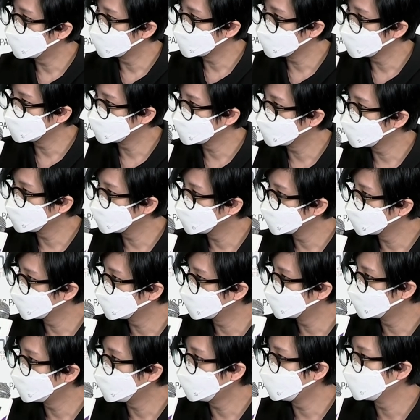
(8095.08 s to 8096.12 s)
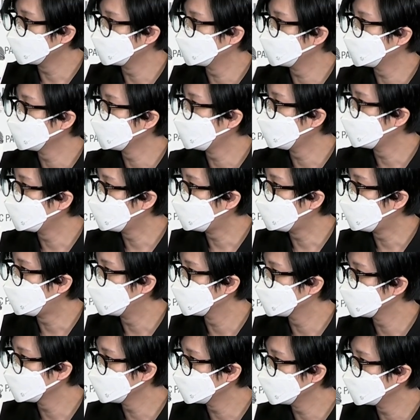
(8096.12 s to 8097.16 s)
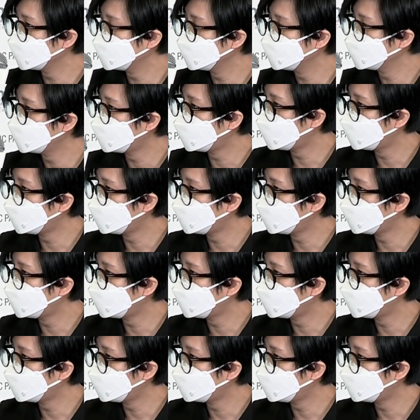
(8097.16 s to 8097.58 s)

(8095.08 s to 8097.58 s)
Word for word: So, can you please share